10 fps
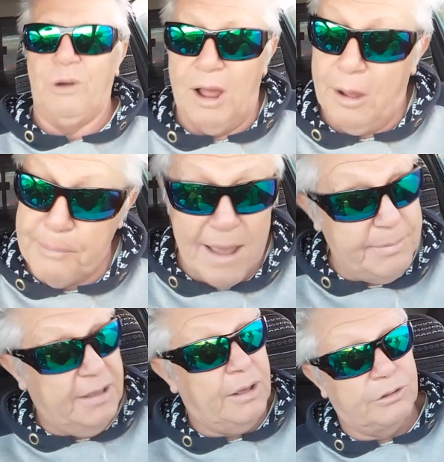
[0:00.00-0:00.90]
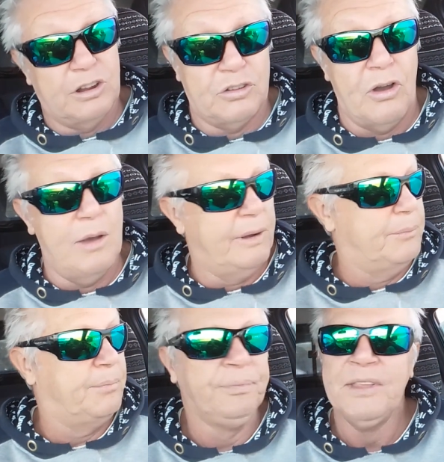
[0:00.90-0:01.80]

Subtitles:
Well, maybe there was a time